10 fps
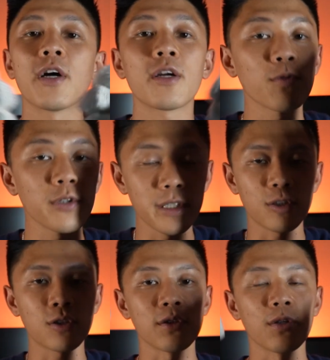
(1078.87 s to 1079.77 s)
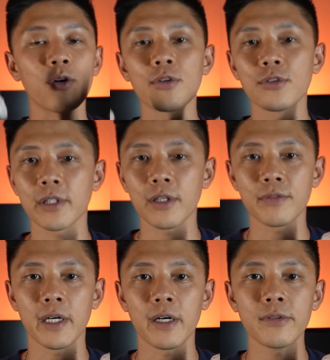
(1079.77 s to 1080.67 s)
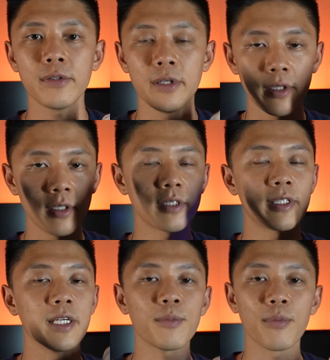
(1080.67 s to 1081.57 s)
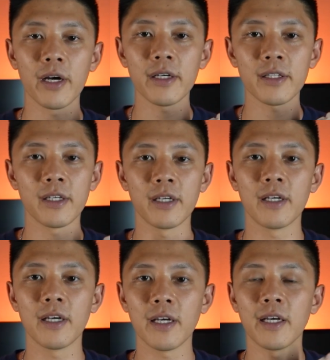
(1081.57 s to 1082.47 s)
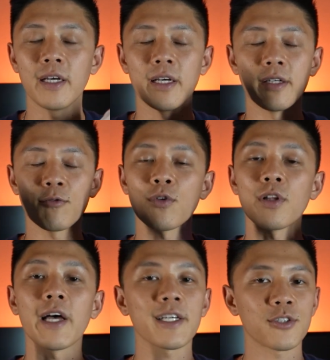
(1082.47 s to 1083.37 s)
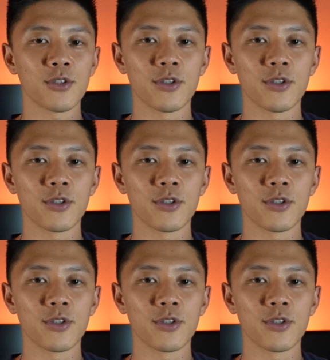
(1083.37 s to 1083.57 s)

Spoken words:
got to really slow yourself down, take a breath, and relax your